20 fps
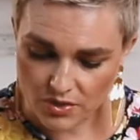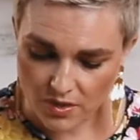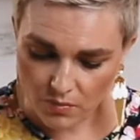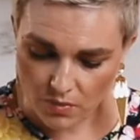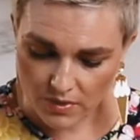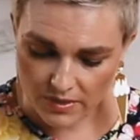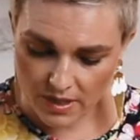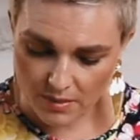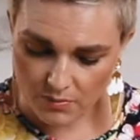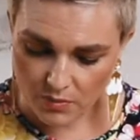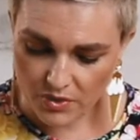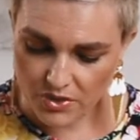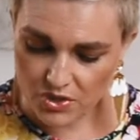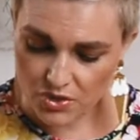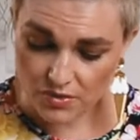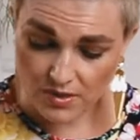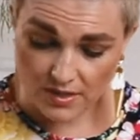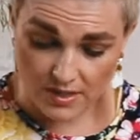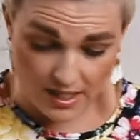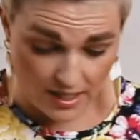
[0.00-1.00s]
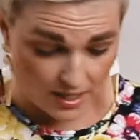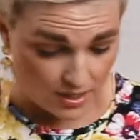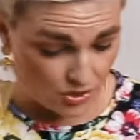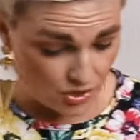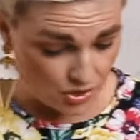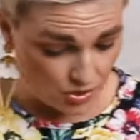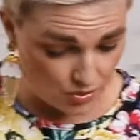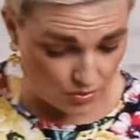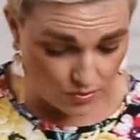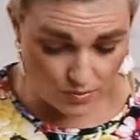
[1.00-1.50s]
I want that moisture in there
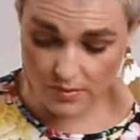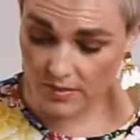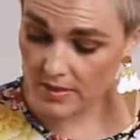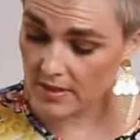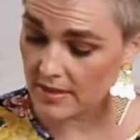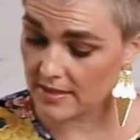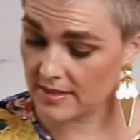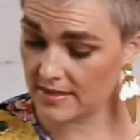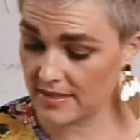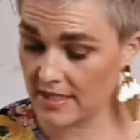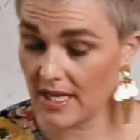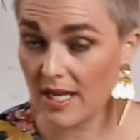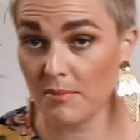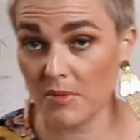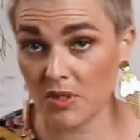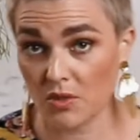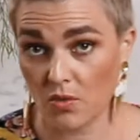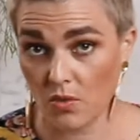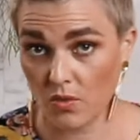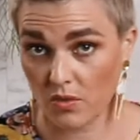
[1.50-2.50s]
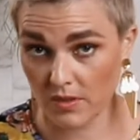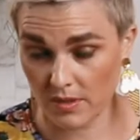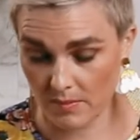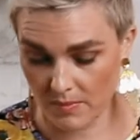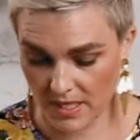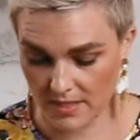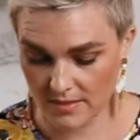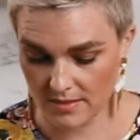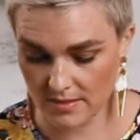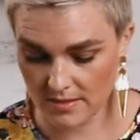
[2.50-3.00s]
to steam and cook the
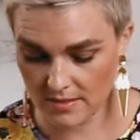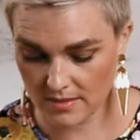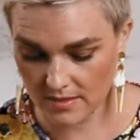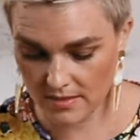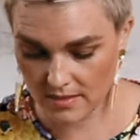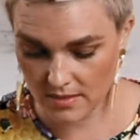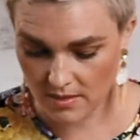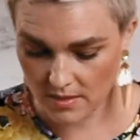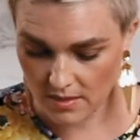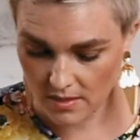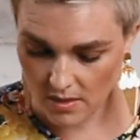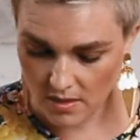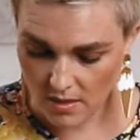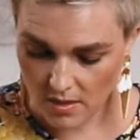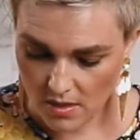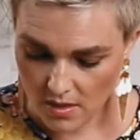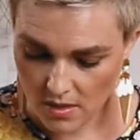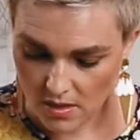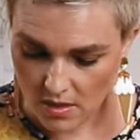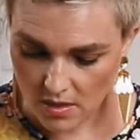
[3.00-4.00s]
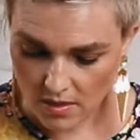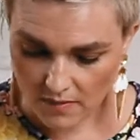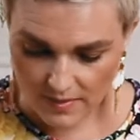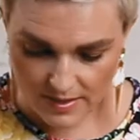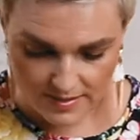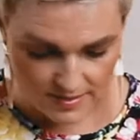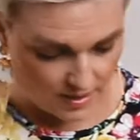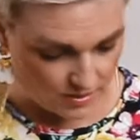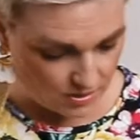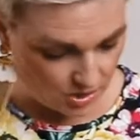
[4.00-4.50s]
pieces of
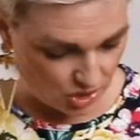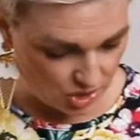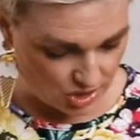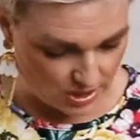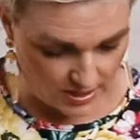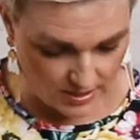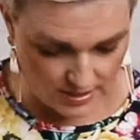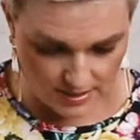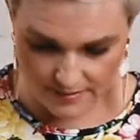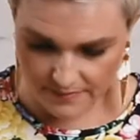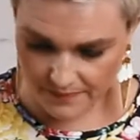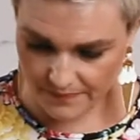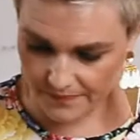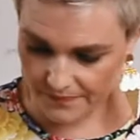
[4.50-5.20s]
lasagna sheet.